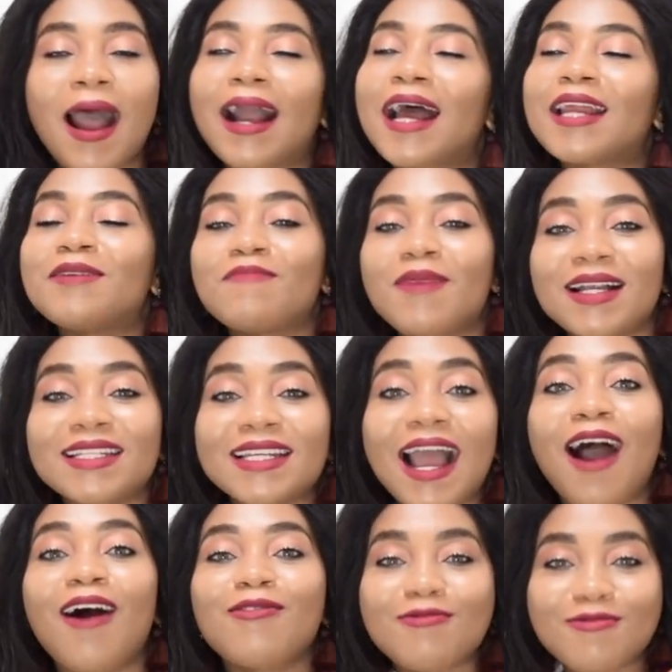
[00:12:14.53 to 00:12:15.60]
I can imagine
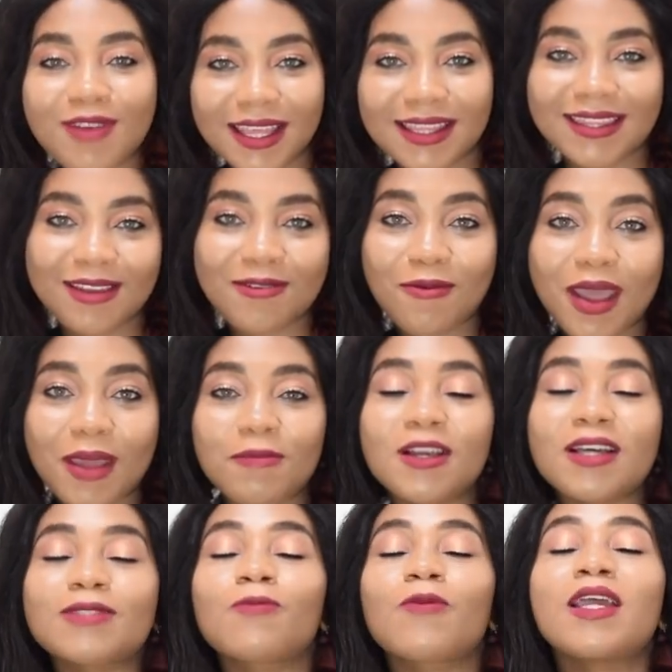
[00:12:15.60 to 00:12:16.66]
how red they were,
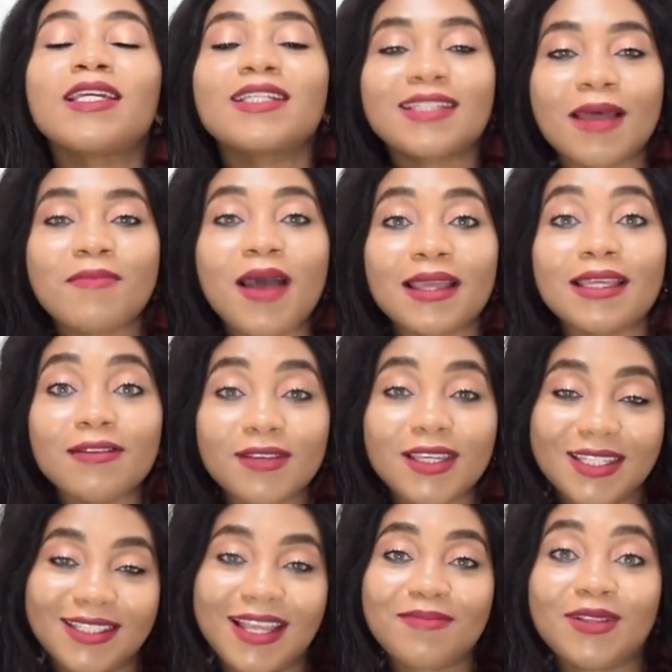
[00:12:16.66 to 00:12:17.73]
because each time
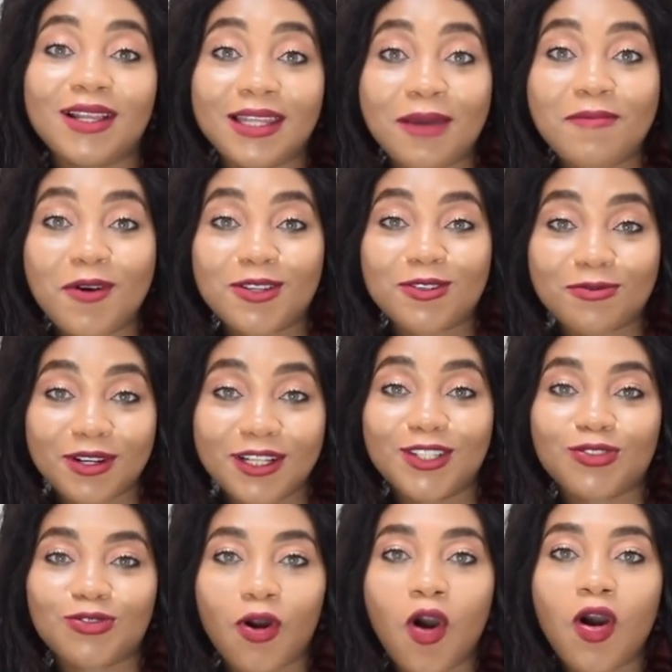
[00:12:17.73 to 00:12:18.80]
the labor is really
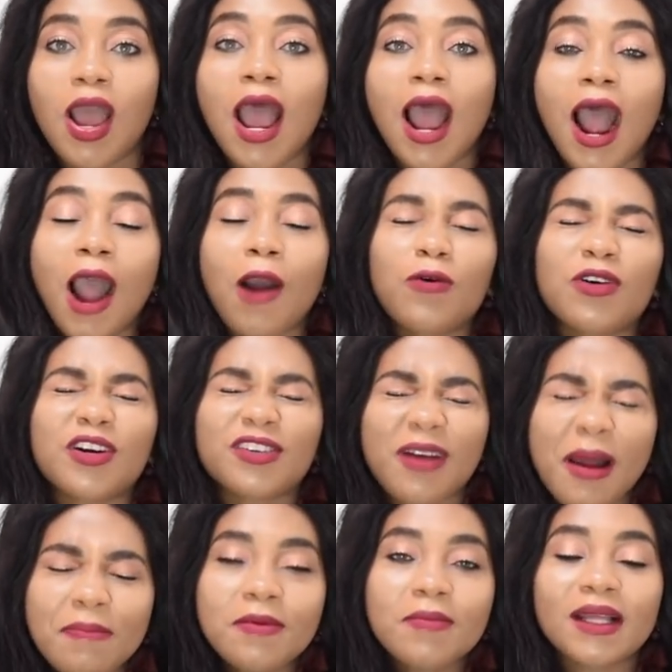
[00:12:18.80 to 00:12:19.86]
strong, I would
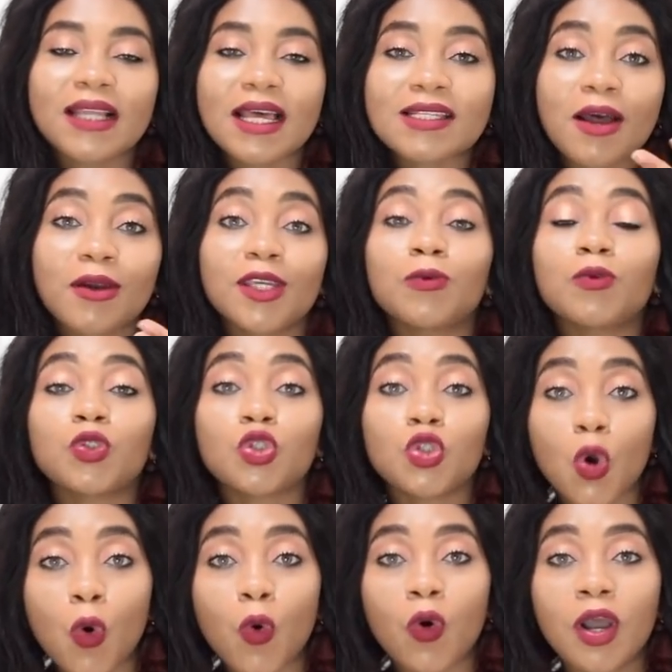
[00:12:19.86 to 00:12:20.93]
grab him, and that's how he would
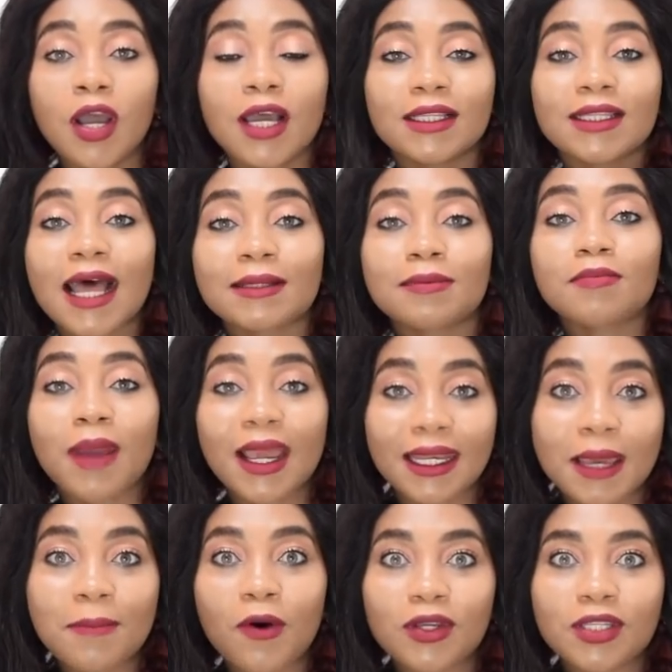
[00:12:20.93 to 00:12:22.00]
know that my
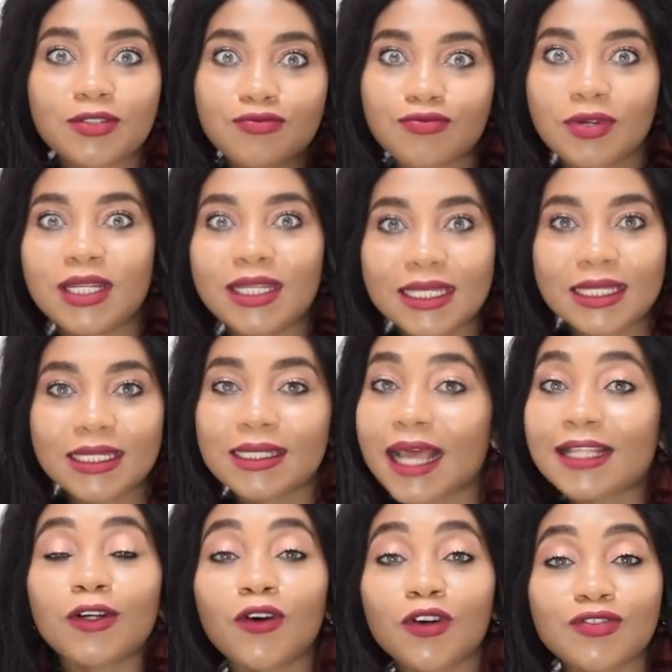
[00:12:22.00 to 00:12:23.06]
labor is really,
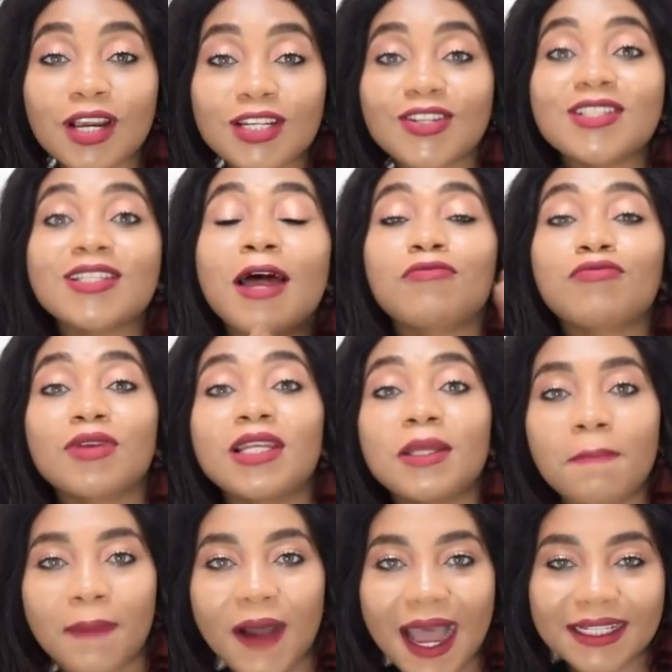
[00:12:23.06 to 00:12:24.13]
that the contractions are really
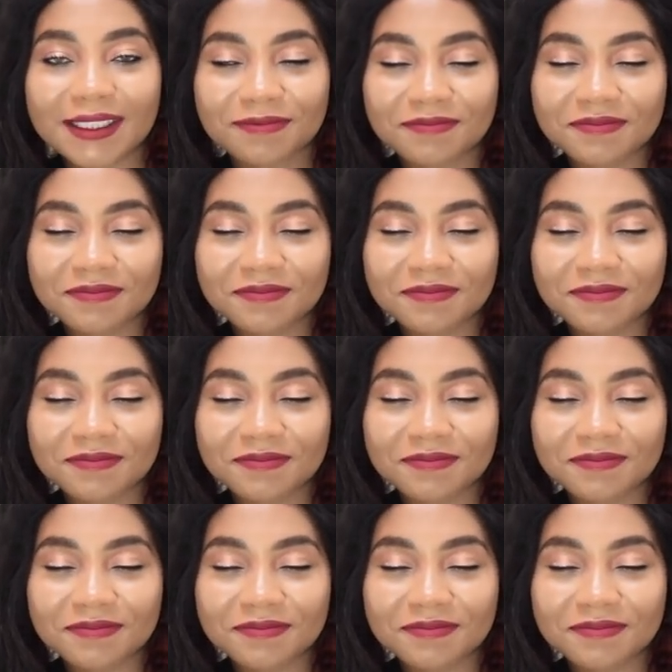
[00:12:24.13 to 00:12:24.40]
bad.